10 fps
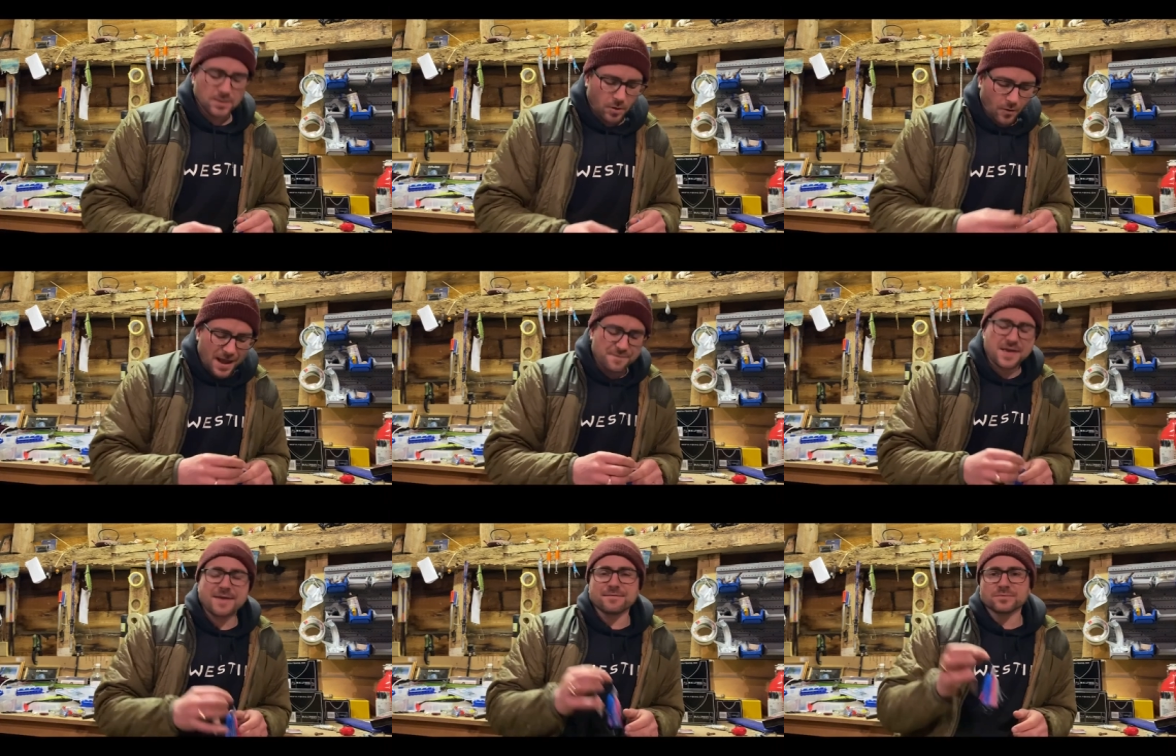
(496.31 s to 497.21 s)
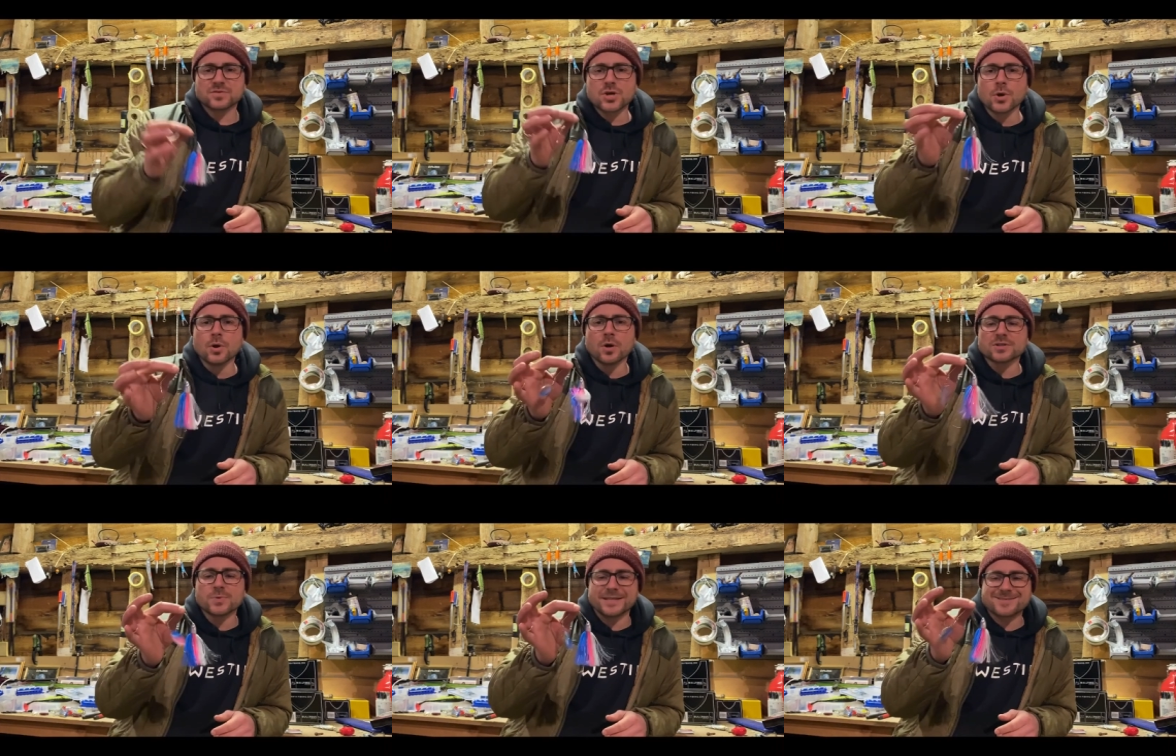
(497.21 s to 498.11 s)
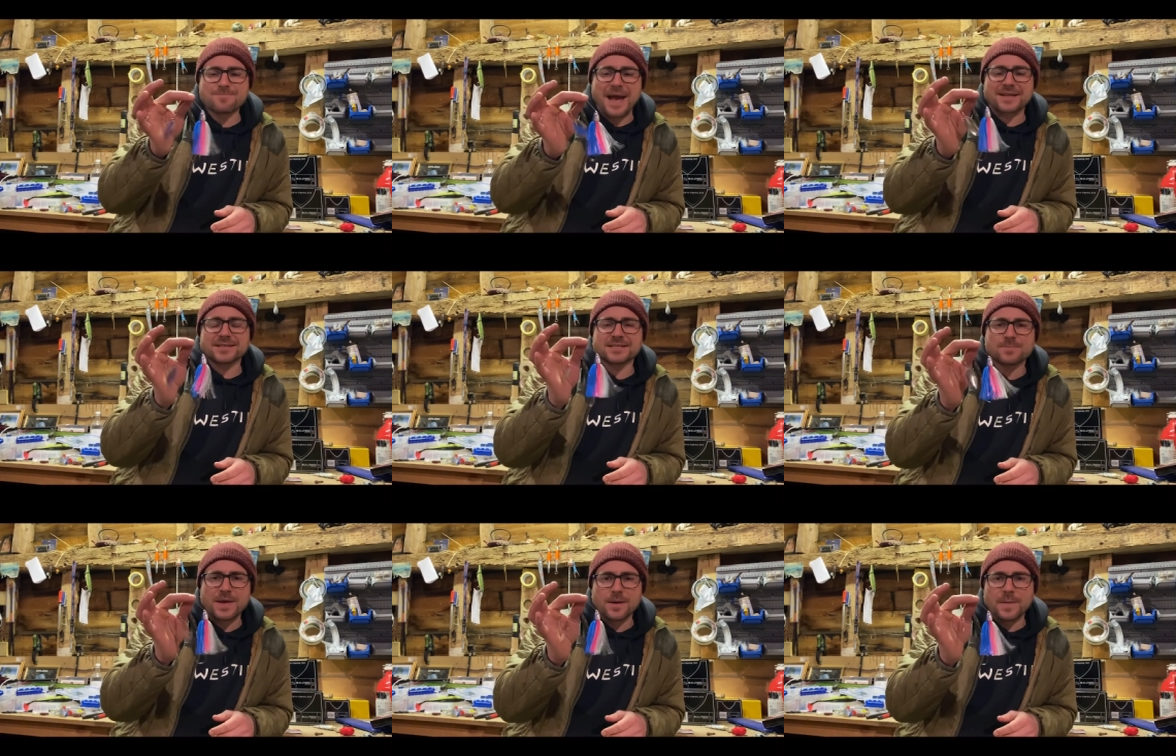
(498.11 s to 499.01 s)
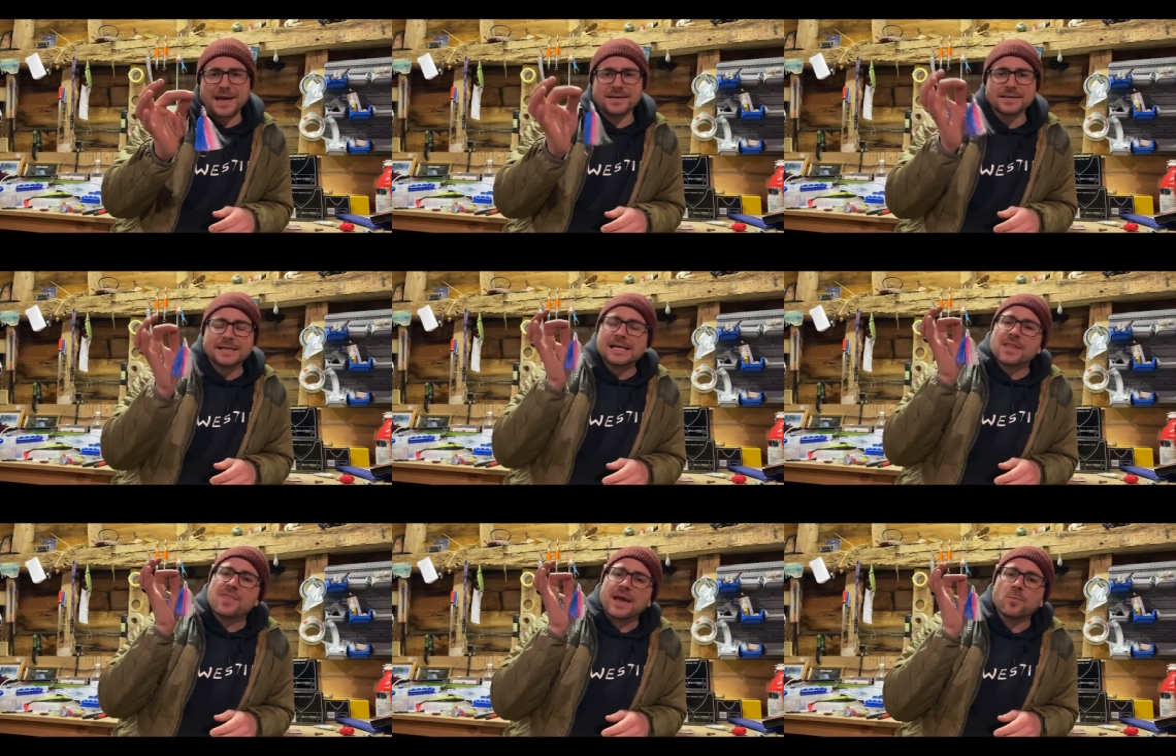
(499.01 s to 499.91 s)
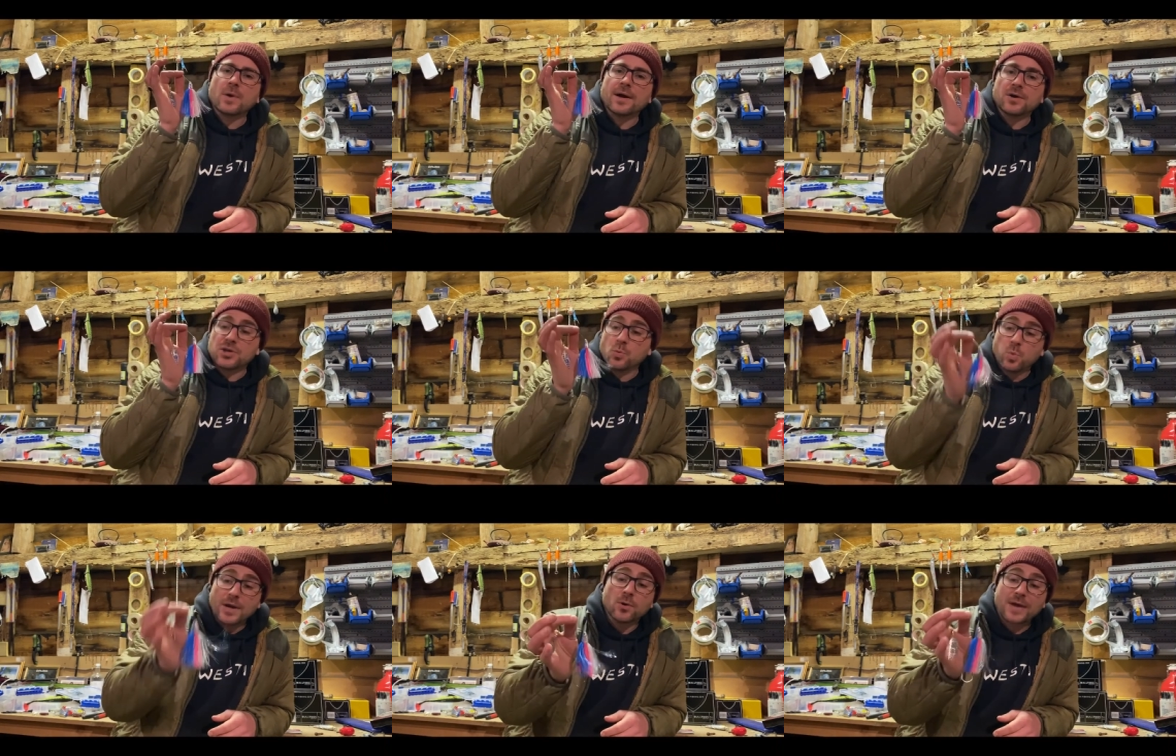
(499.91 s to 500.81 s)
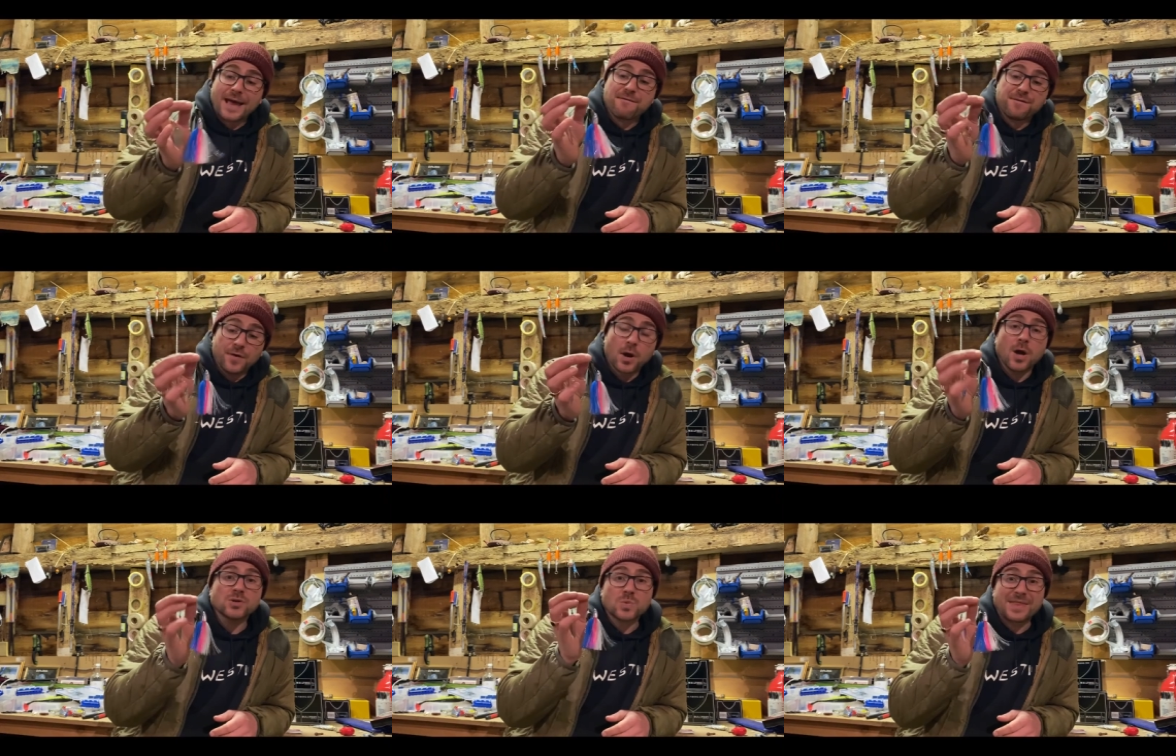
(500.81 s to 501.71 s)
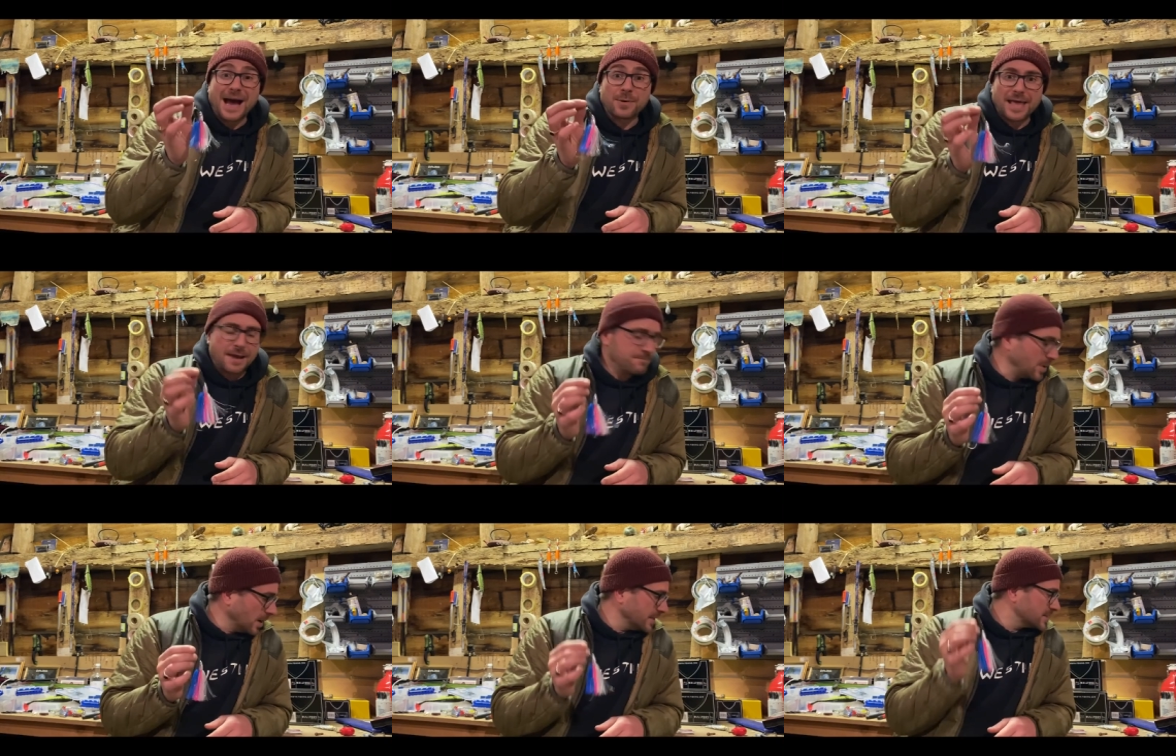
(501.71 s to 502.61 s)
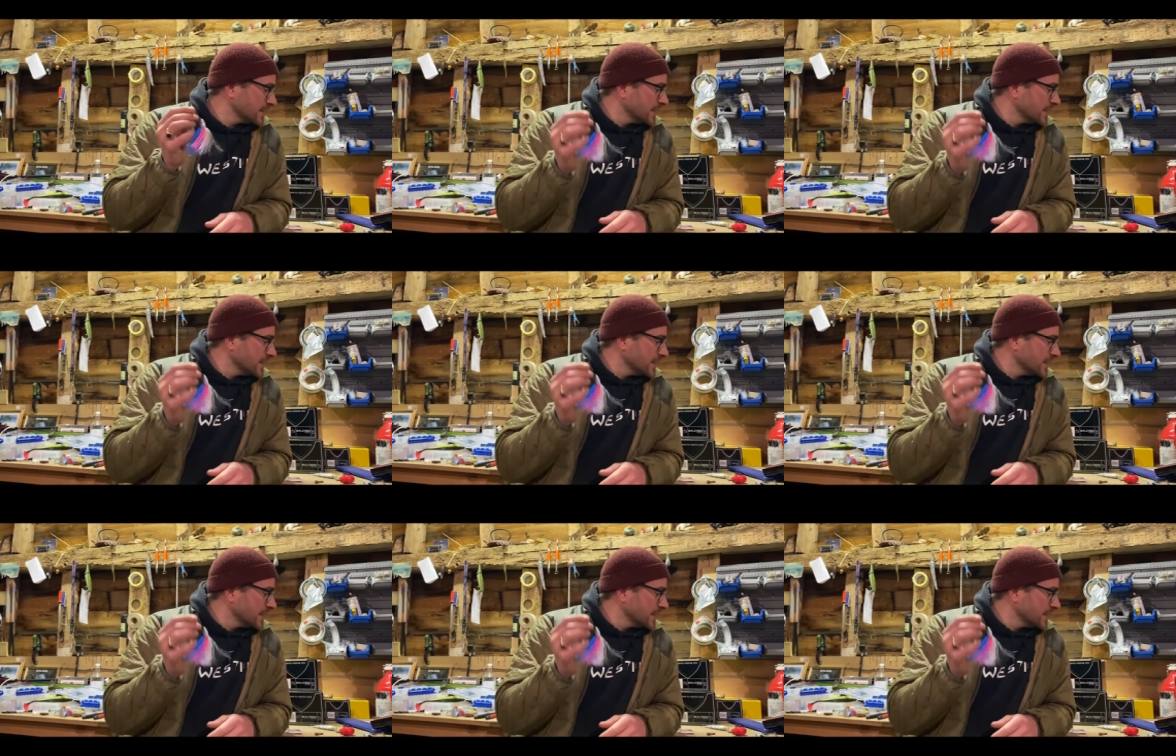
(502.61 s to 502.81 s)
All right, if you give them too long to inspect a spinnerbait, you will get follows without getting bites.